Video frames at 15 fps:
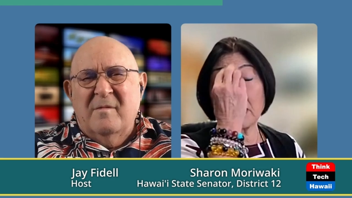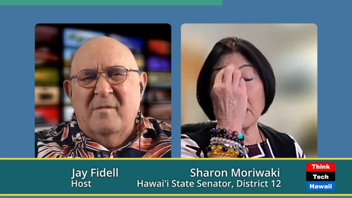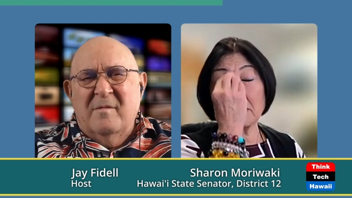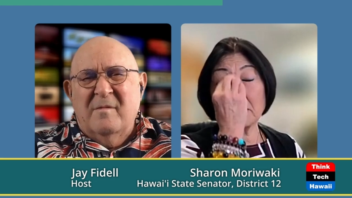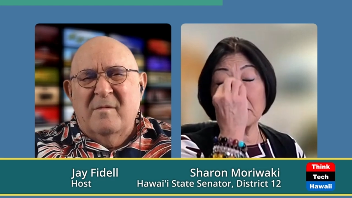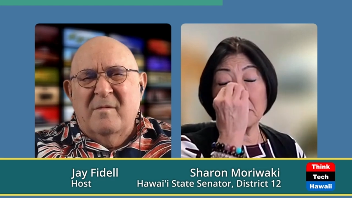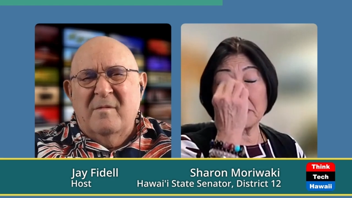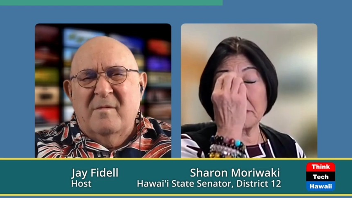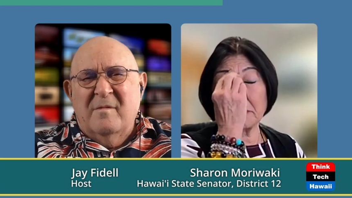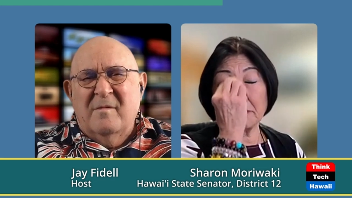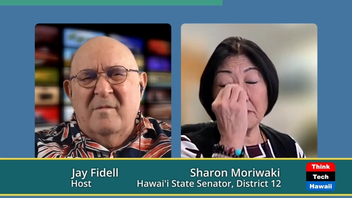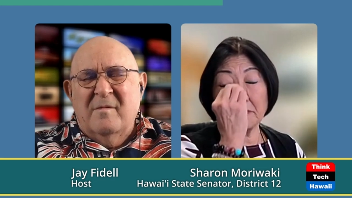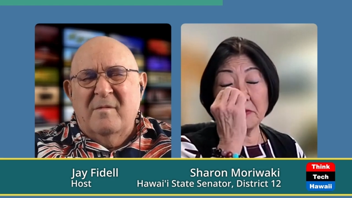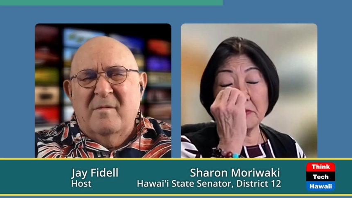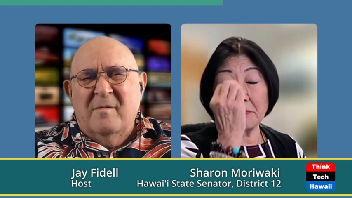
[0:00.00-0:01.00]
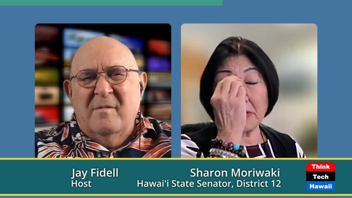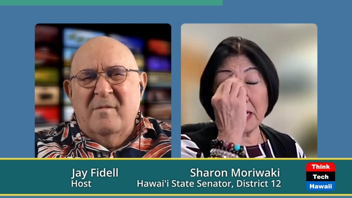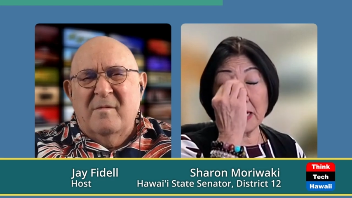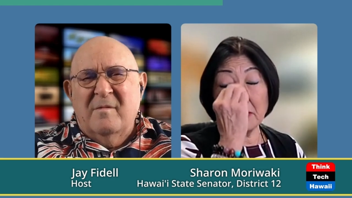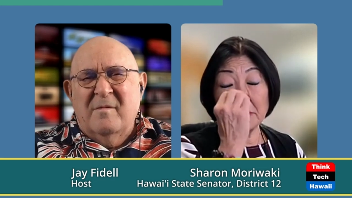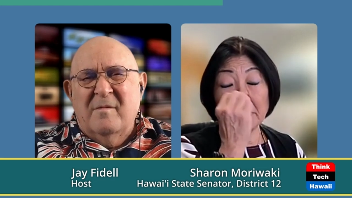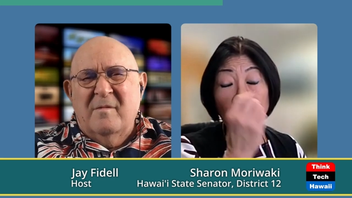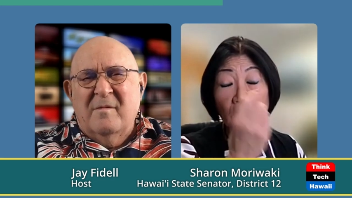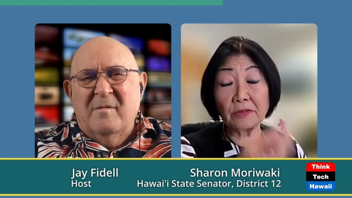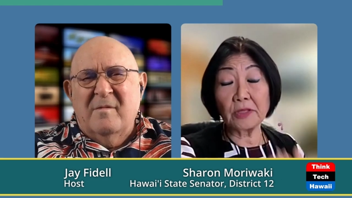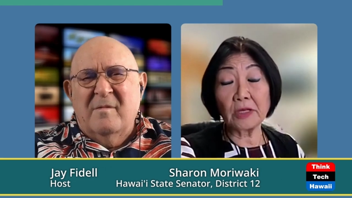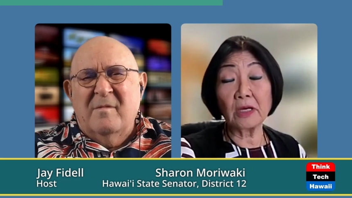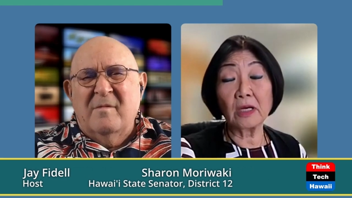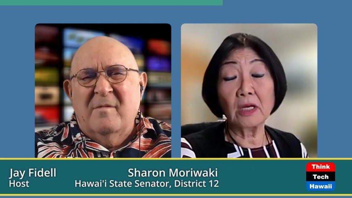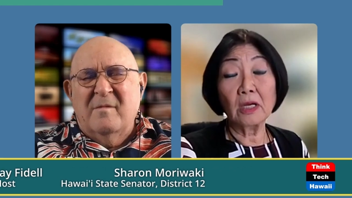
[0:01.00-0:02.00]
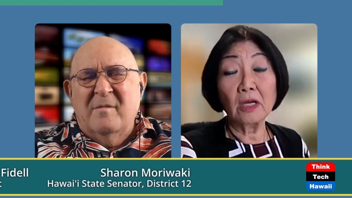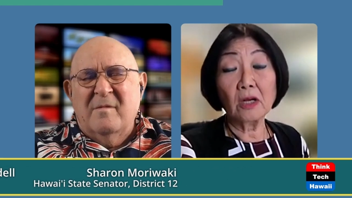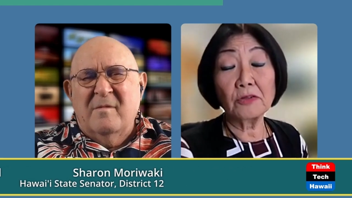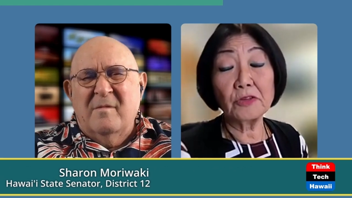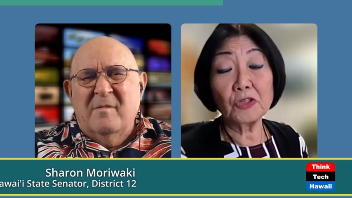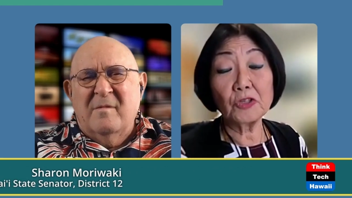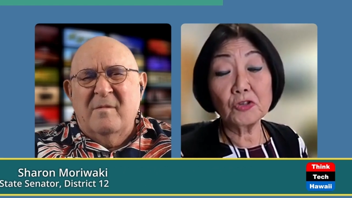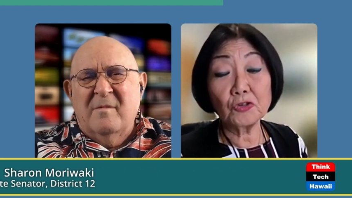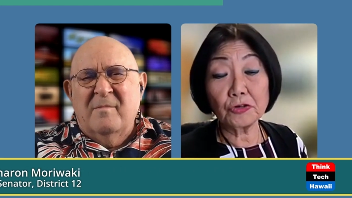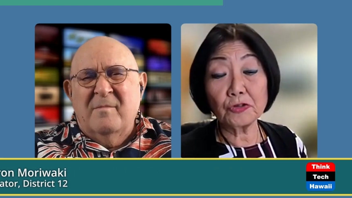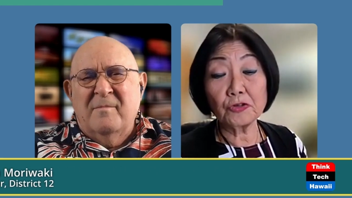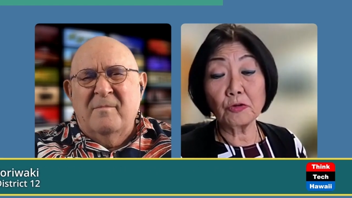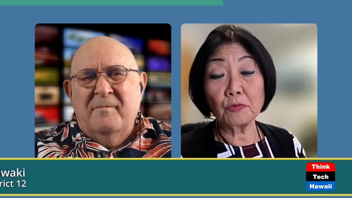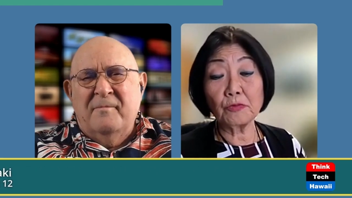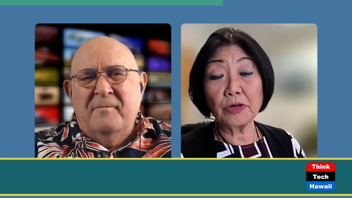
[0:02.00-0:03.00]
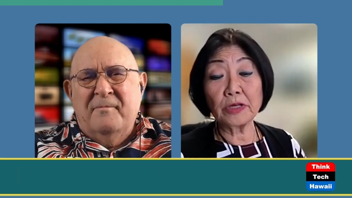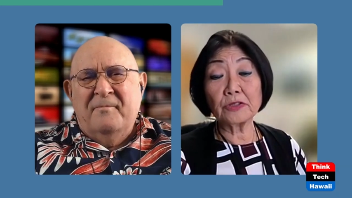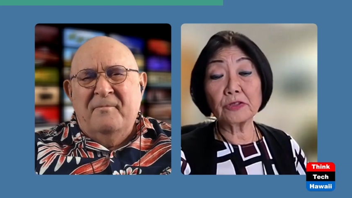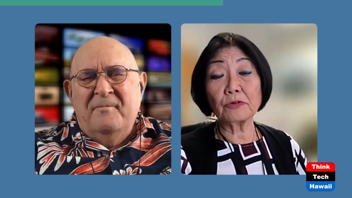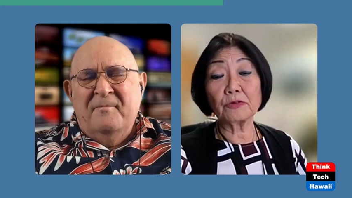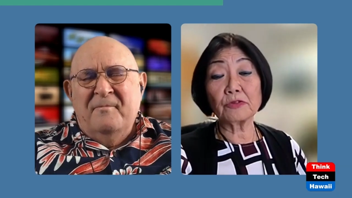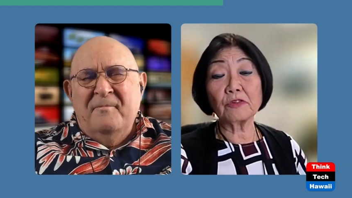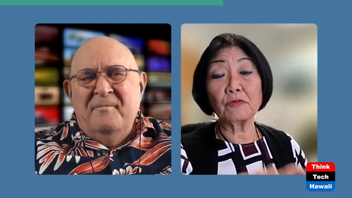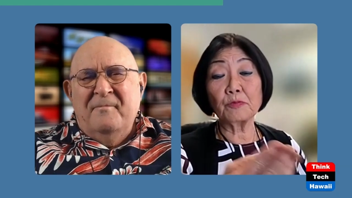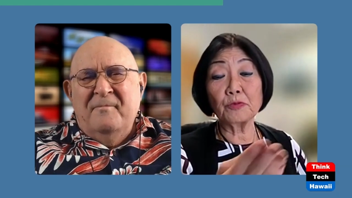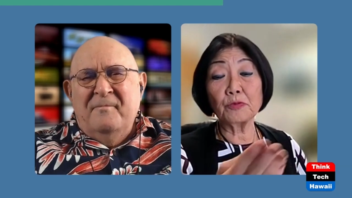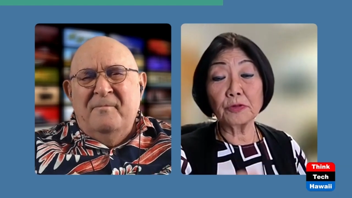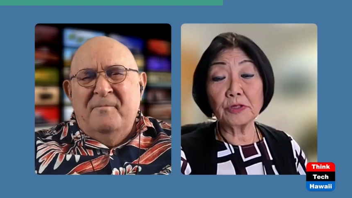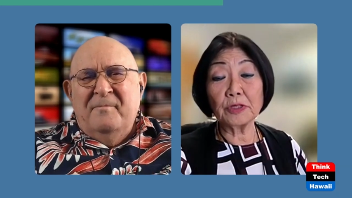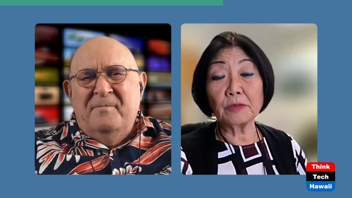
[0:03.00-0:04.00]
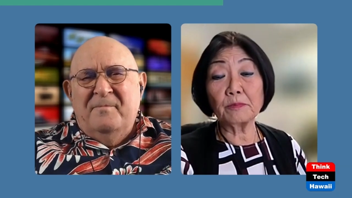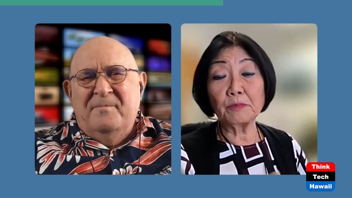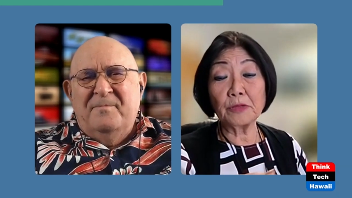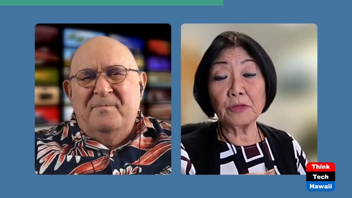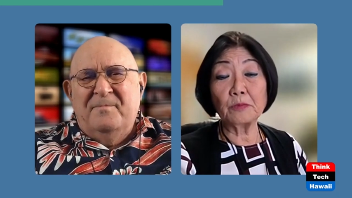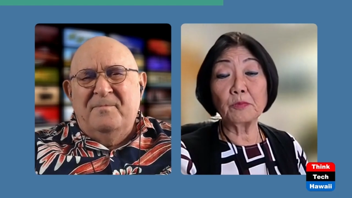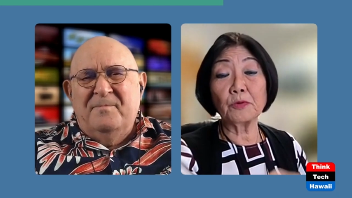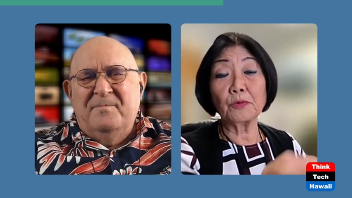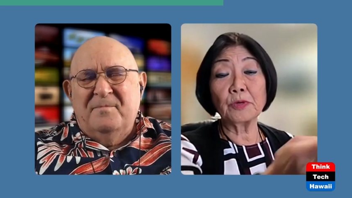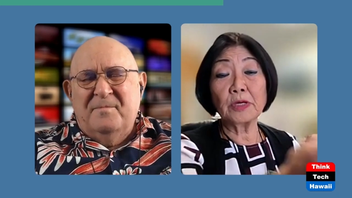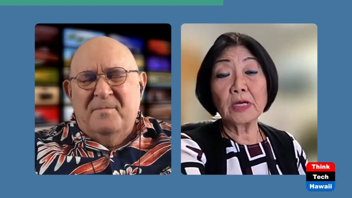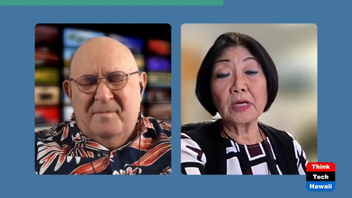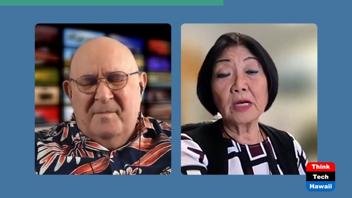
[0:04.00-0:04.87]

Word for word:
Speaker 1: problem with with Maui on the on the short-term rentals of pulling people